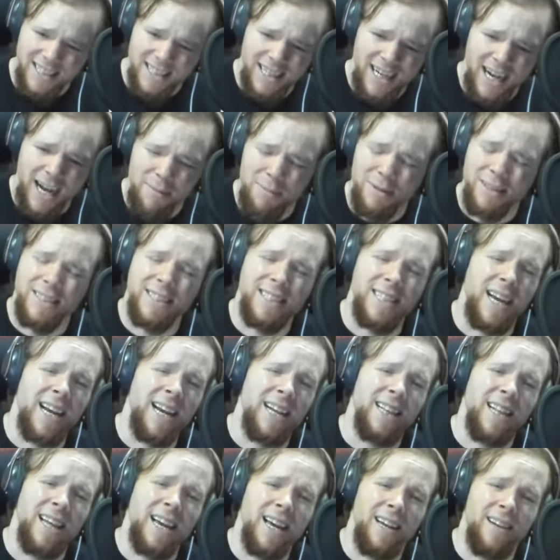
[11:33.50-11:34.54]
I've been saying
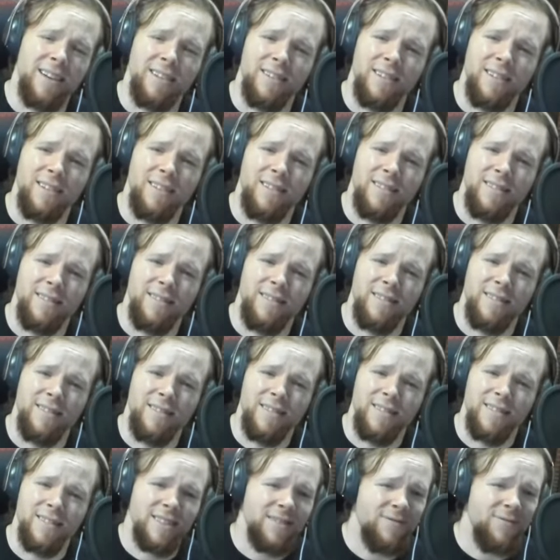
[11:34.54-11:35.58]
that.
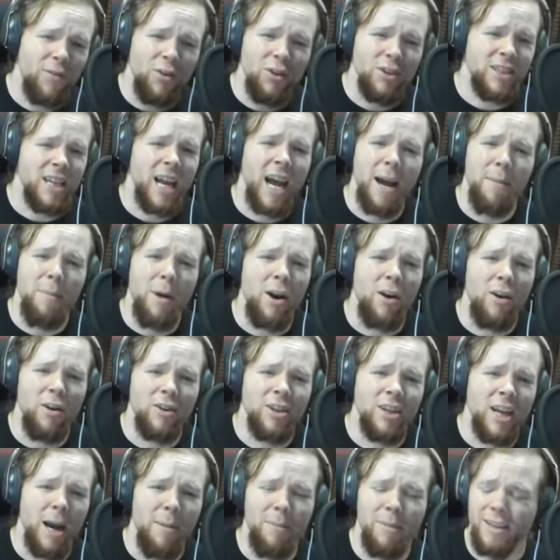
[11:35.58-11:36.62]
First time I heard
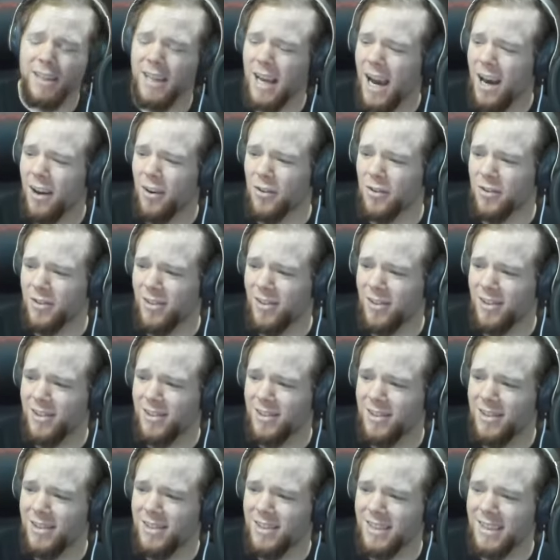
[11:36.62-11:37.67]
Tom MacDonald.
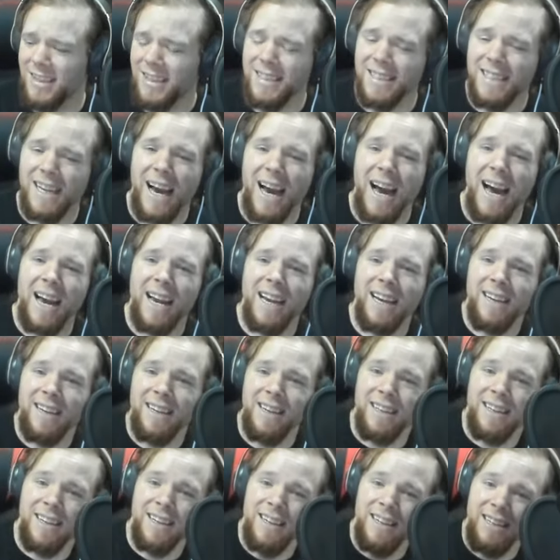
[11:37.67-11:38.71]
This guy
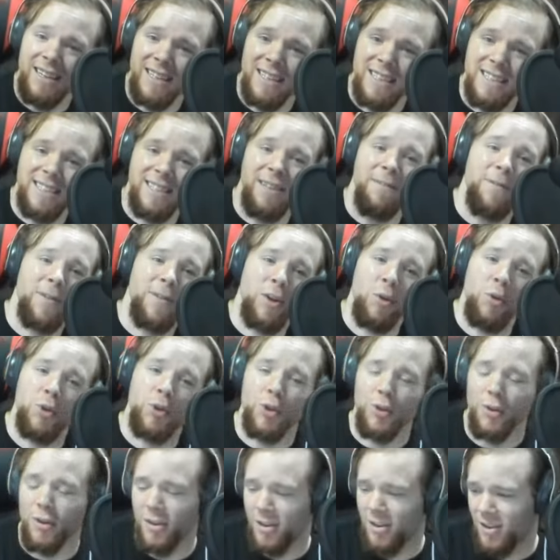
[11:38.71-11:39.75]
is the
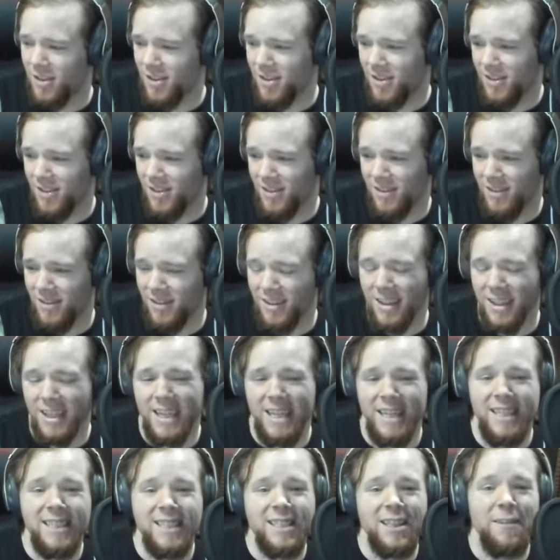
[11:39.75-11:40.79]
future.
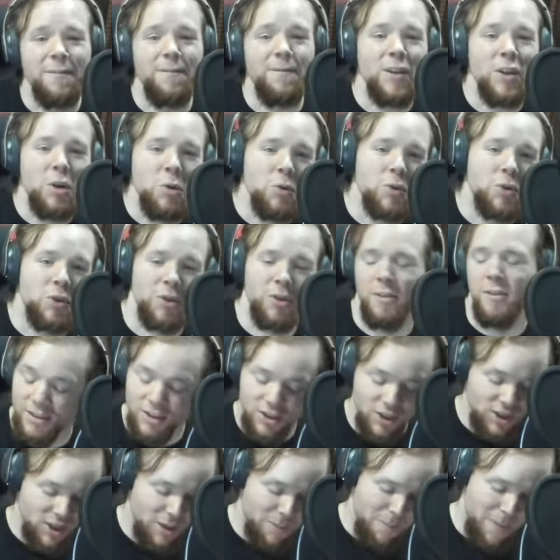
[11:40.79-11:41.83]
He's the future.
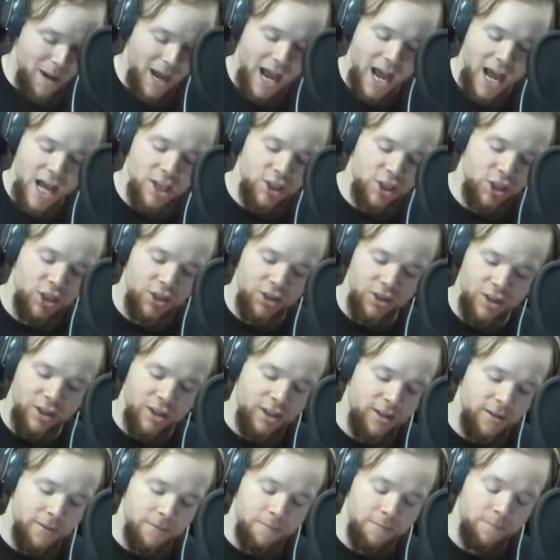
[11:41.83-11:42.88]
Just imagine
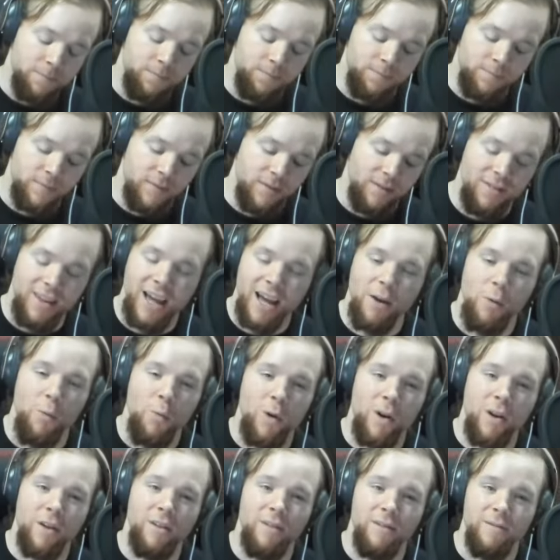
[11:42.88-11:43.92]
the that
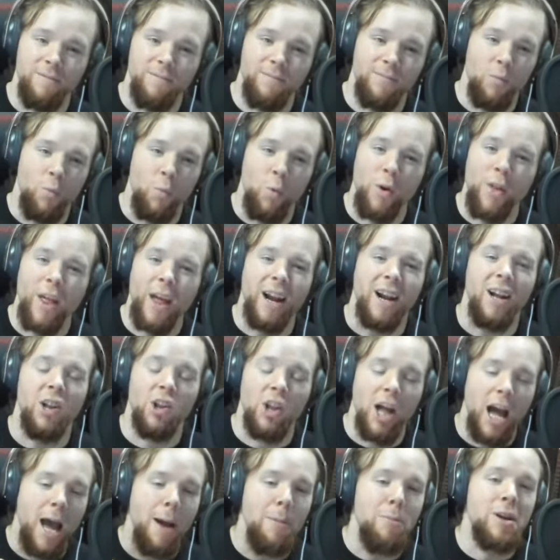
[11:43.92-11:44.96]
what where that
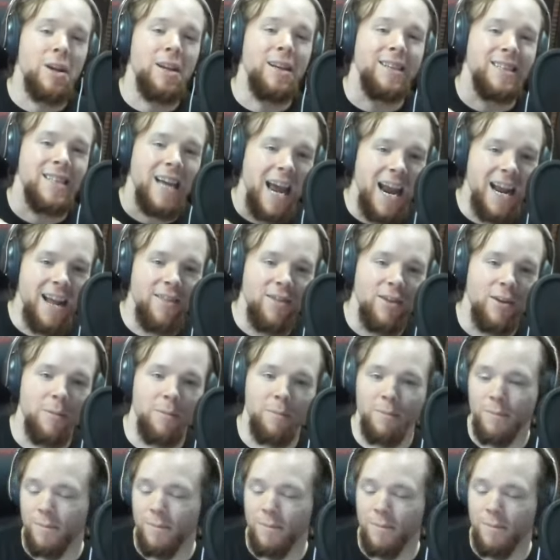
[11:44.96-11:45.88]
collab can take them,